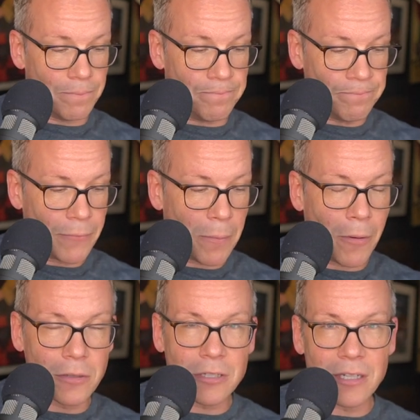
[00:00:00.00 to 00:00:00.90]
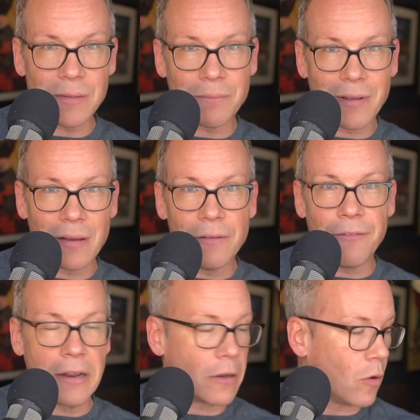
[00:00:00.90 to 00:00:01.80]
I apologize. I'm kind of
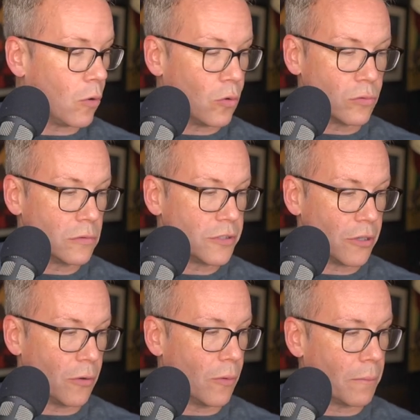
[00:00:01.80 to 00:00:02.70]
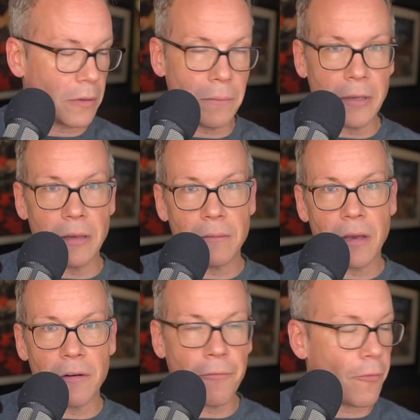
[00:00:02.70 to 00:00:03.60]
fighting a cold, so I'm going to be
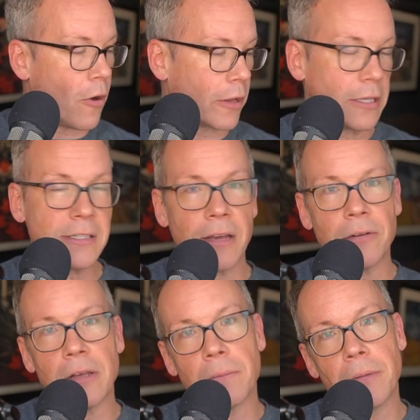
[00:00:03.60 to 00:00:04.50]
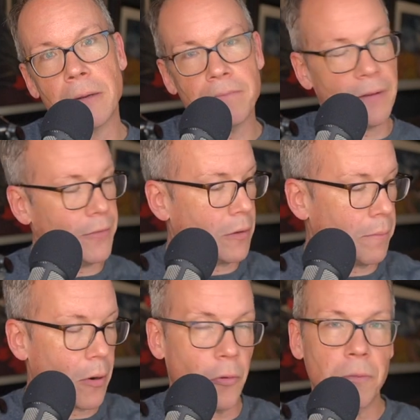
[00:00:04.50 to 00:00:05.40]
kind of froggy sounding, but if you can
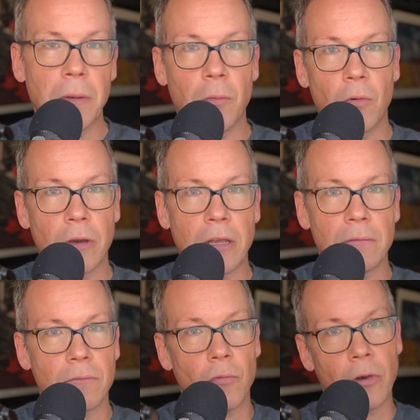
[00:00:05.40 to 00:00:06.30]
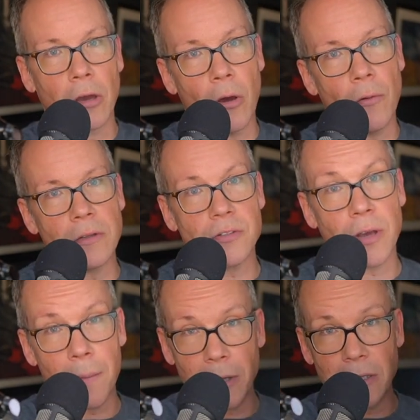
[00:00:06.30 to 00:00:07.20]
bear with me, we'll get, we'll get going. So I
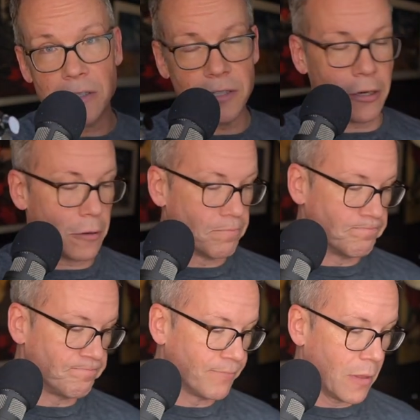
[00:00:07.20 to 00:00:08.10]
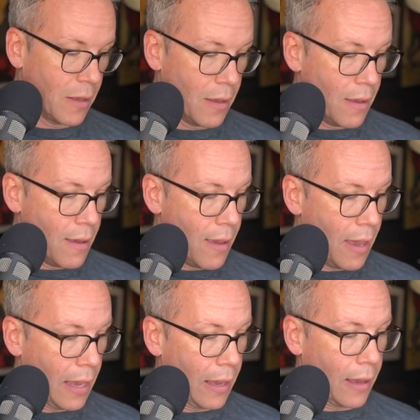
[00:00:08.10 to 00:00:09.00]
got my list here.
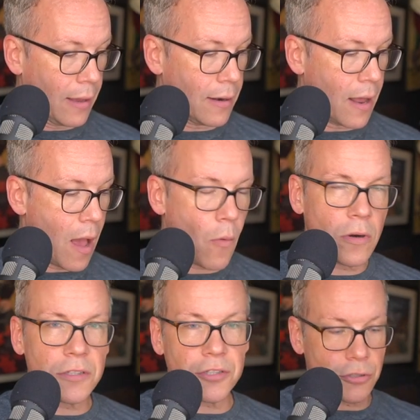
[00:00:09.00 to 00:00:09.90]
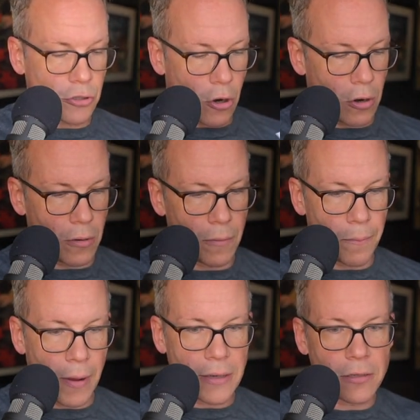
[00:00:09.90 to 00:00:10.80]
And I want to start
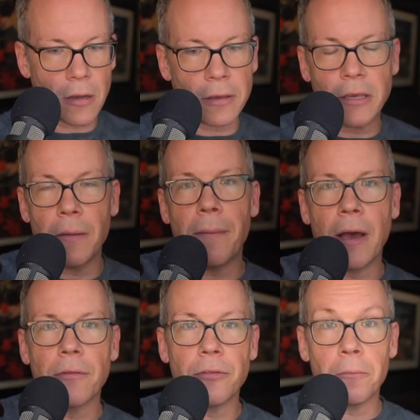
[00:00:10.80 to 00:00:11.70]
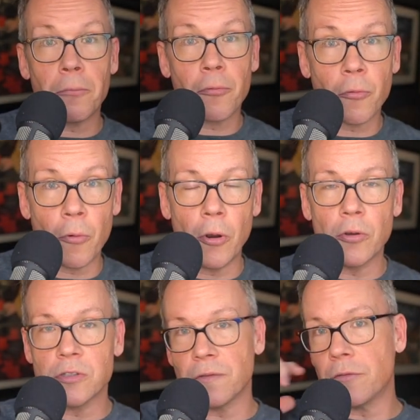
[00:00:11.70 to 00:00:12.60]
by talking about the
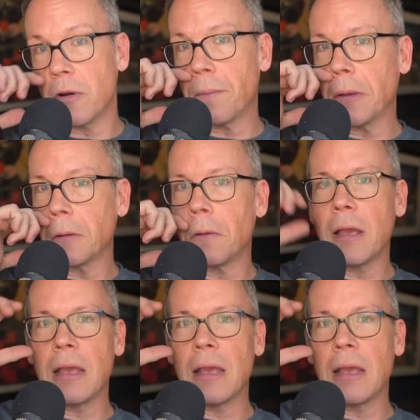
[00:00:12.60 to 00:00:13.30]
pros of dripping, right?